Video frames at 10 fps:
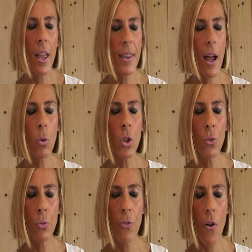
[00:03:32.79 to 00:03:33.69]
Now
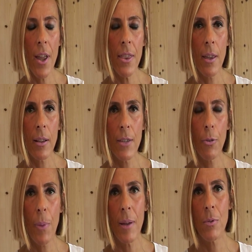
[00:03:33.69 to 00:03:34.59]
you'll find that
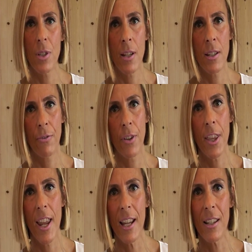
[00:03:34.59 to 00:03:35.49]
different people say different
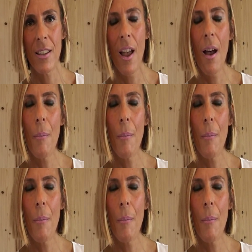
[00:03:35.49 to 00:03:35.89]
things,